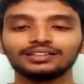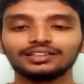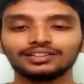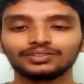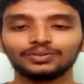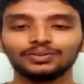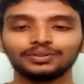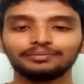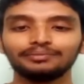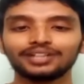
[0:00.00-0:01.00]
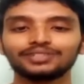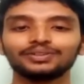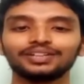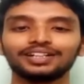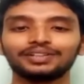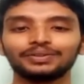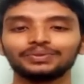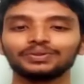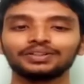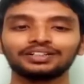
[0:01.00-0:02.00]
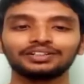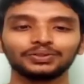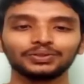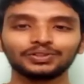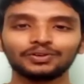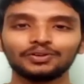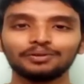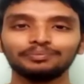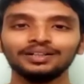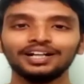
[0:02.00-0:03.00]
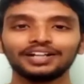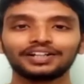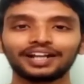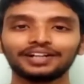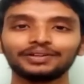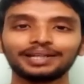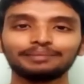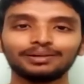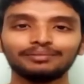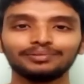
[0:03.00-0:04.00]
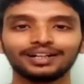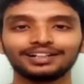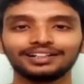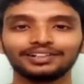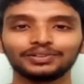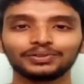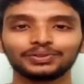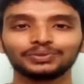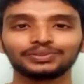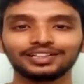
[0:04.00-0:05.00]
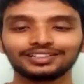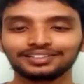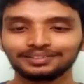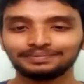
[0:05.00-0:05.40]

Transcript: things. So make sure that you don't lose your hope. Try to keep up and do things.